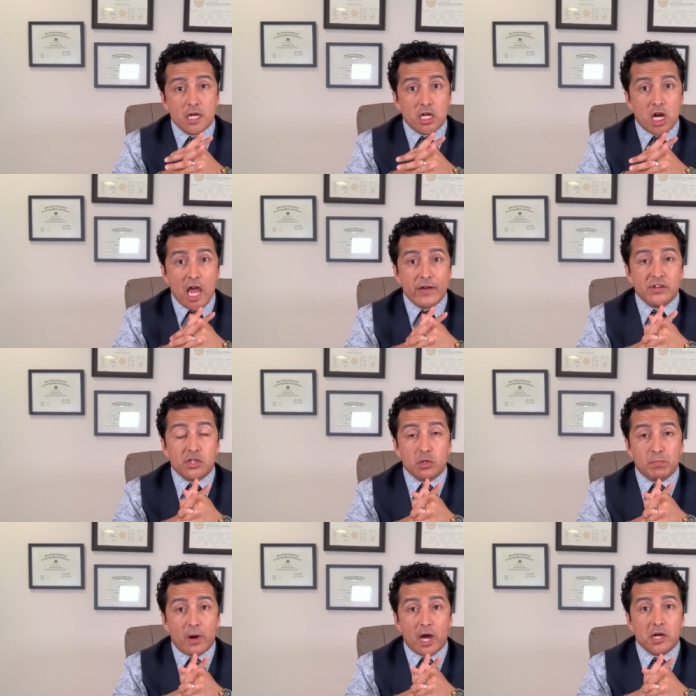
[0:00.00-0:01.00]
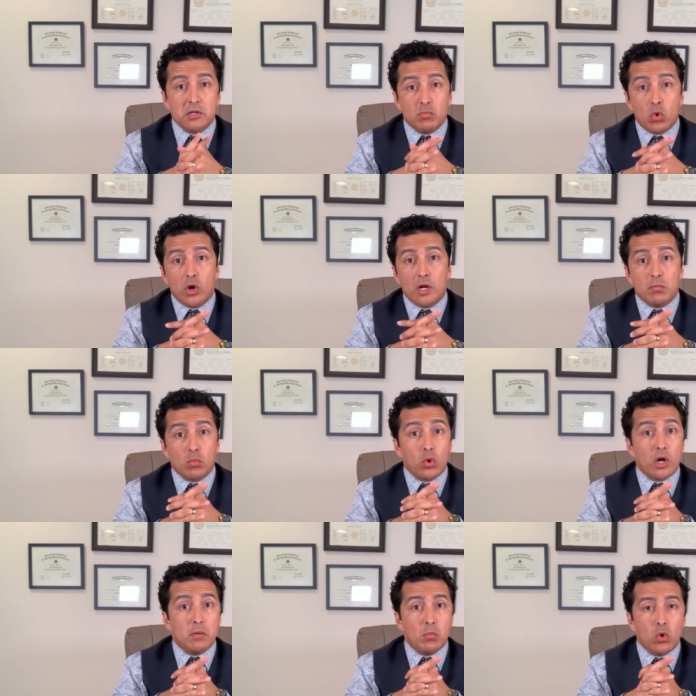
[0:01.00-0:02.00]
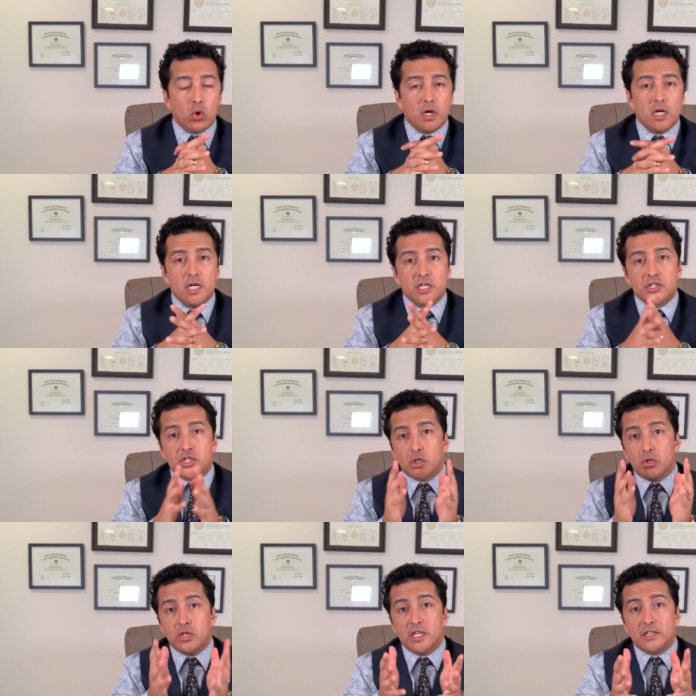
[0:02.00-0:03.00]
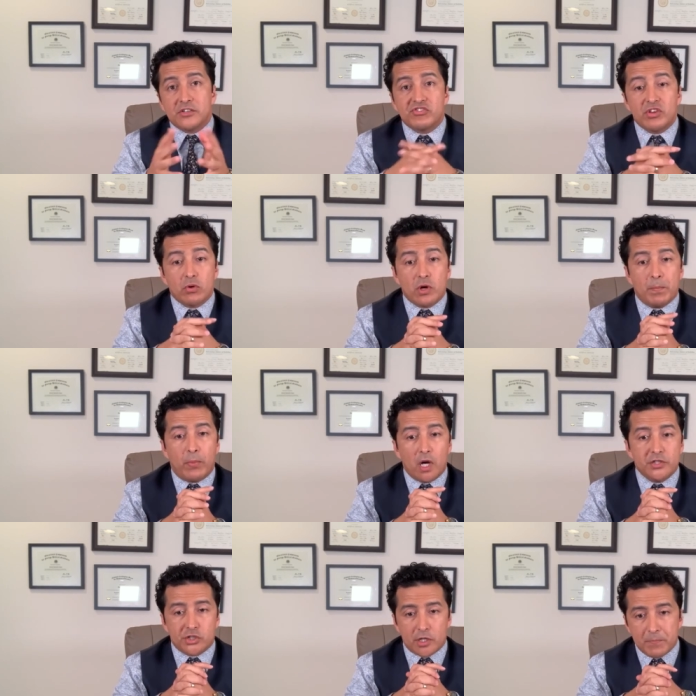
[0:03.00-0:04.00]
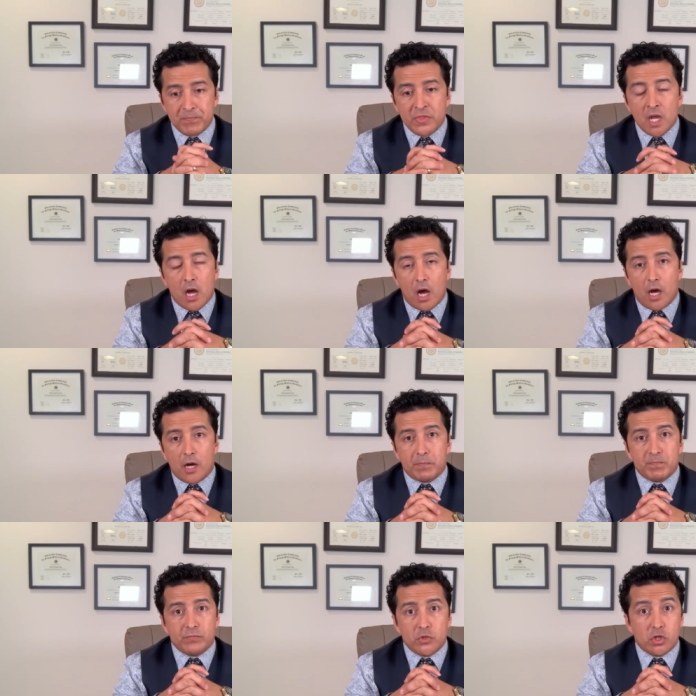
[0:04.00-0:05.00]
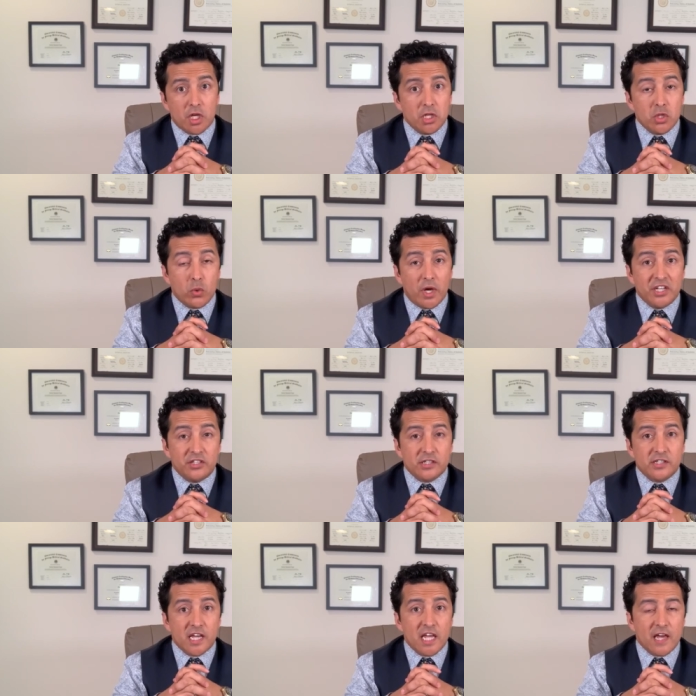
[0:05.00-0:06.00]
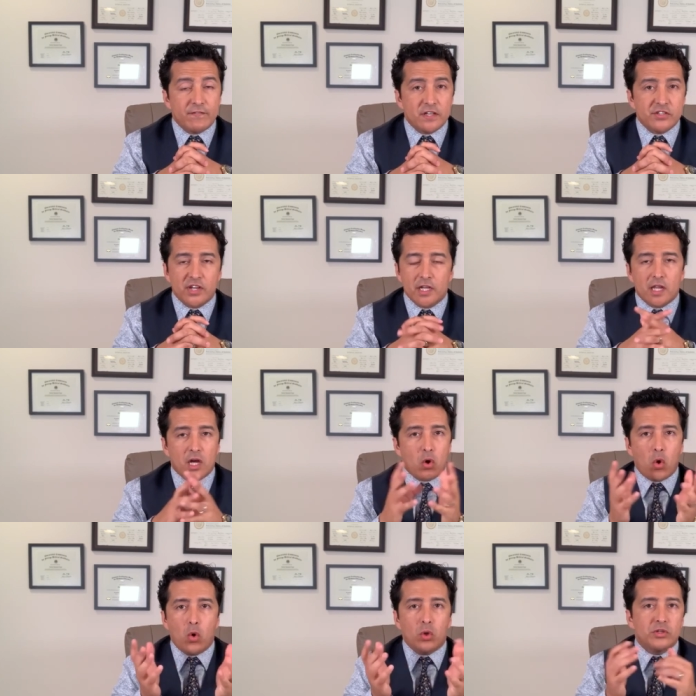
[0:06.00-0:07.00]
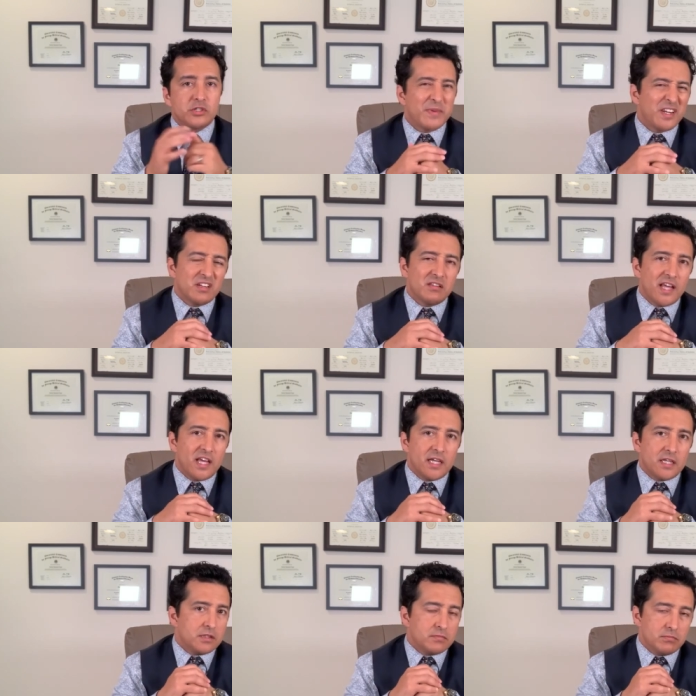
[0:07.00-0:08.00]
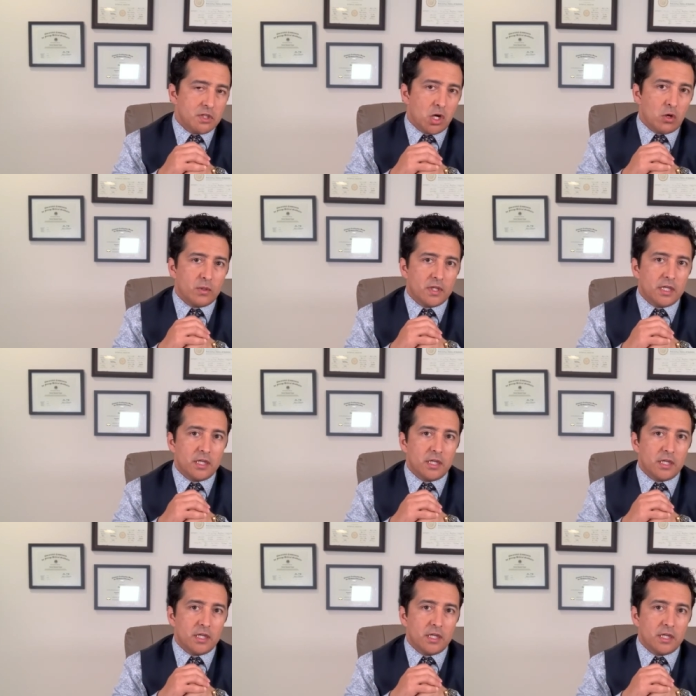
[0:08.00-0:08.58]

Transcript: you know, having to buy more and more and more so you can stay on a budget. Um, you can do HSA, FSA, like all this medical, uh, you know,